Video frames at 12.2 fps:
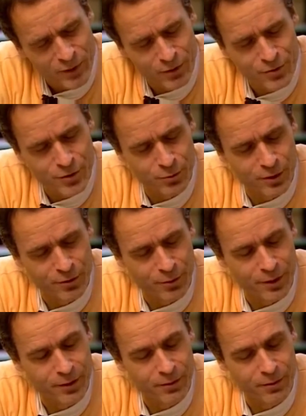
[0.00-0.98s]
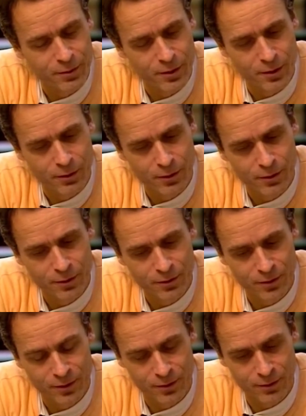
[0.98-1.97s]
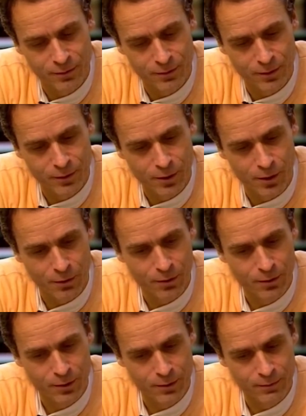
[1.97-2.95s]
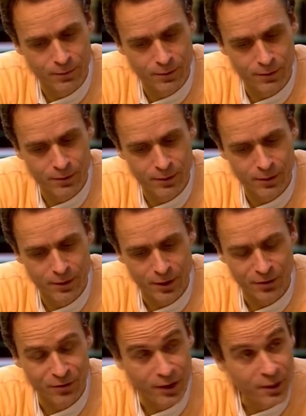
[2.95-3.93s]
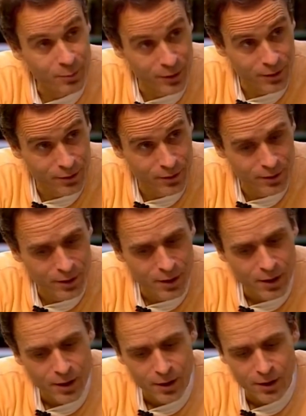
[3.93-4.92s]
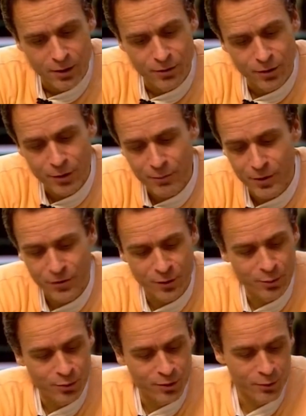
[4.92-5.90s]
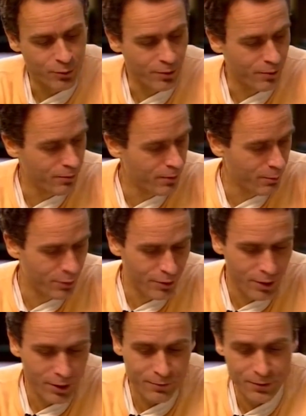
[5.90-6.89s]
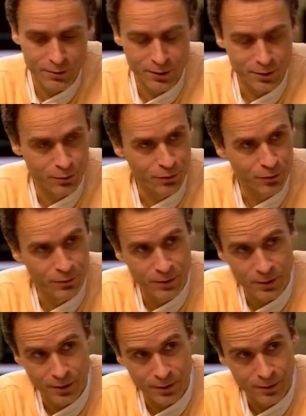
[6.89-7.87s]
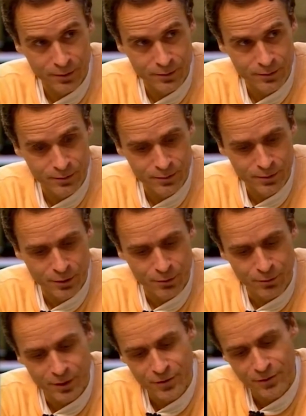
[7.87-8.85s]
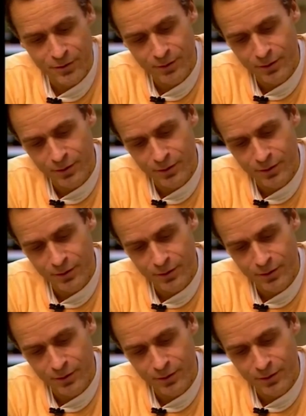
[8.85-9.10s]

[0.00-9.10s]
gives you a greater uh, sense of, of uh, excitement. Until you reach the point where the pornography only goes so far, you reach